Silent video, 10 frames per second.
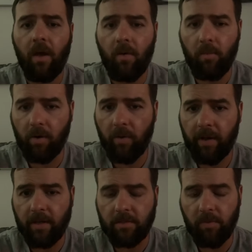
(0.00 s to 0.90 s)
Real
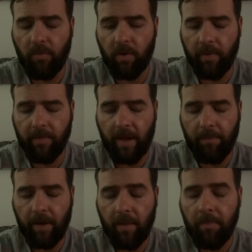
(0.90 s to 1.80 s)
quick, as before we
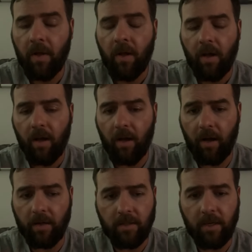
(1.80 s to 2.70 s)
wrap up,
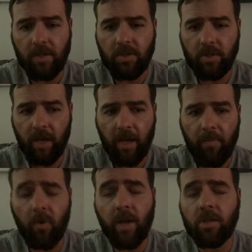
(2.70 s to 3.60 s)
uh, today's
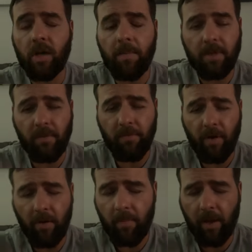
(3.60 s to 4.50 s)
jam, Raindrops Keep
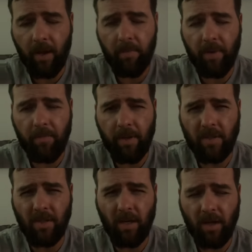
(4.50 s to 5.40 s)
Falling on My Head by
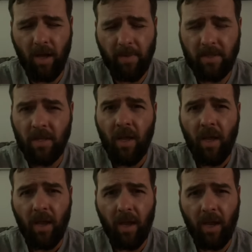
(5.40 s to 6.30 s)
BJ Thomas.
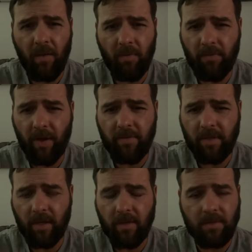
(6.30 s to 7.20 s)
And with five
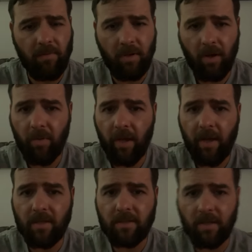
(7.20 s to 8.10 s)
seconds up to go, that
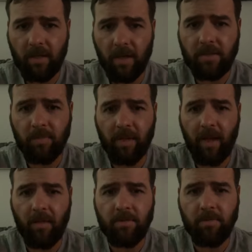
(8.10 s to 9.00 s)
is today's
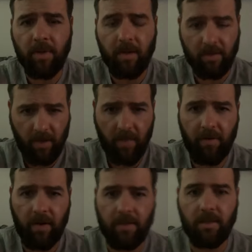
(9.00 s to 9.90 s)
McAdams Minute. Have a nice